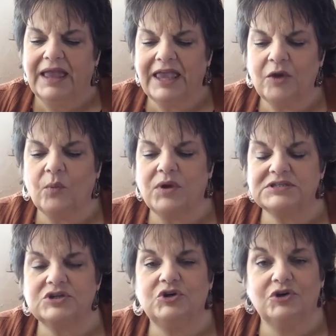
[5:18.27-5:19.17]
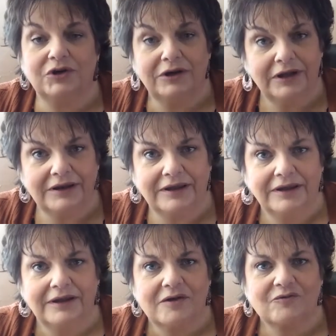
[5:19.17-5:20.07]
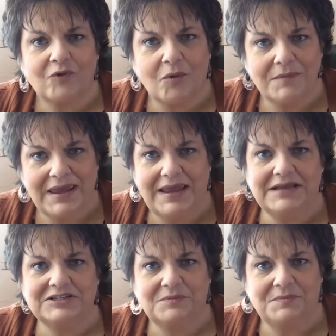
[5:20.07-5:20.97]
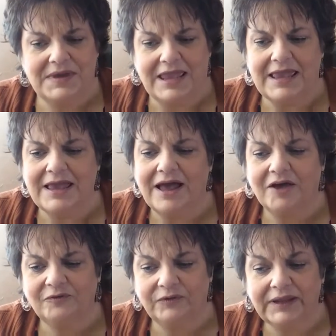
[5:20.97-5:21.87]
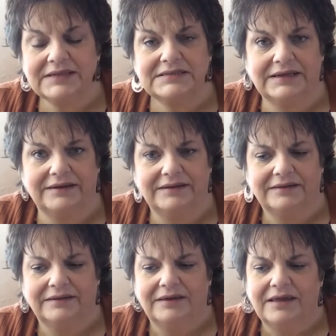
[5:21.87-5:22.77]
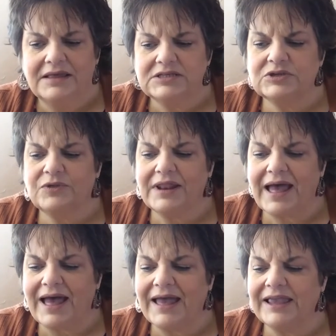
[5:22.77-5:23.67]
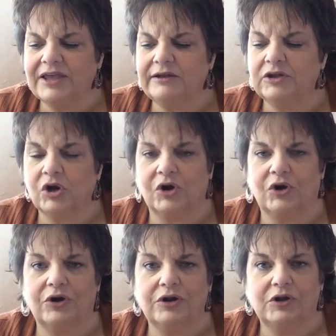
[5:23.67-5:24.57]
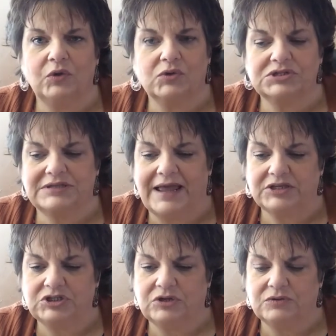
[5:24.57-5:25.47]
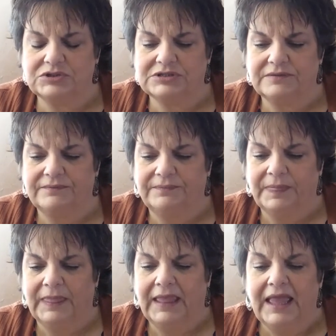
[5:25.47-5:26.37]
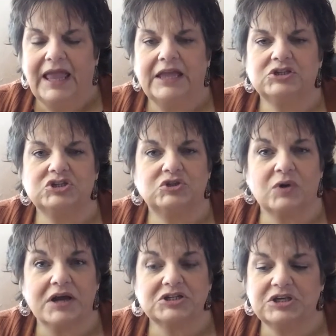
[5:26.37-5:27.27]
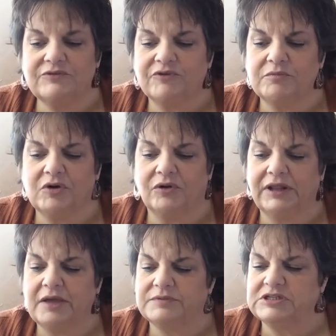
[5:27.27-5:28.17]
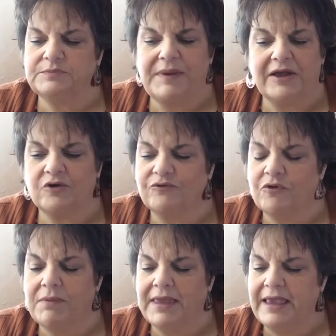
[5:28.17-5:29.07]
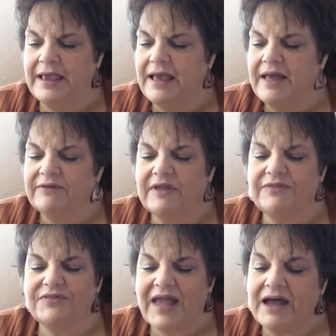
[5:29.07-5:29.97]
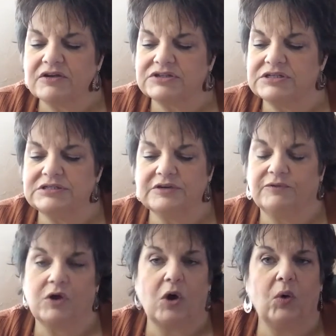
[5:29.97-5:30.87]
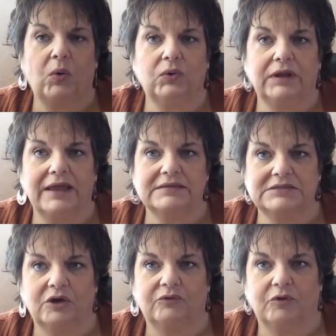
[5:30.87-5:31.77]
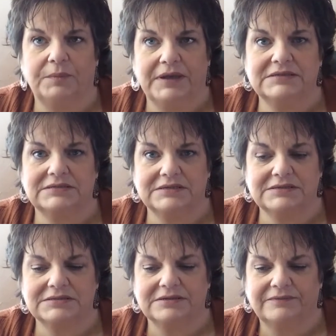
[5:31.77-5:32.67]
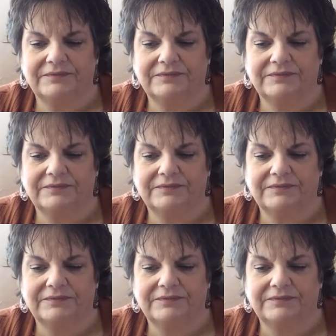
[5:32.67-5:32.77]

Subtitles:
It was good for me to be afflicted, so that I could learn your statutes. Instruction from your lips is better for me than thousands of gold and silver pieces.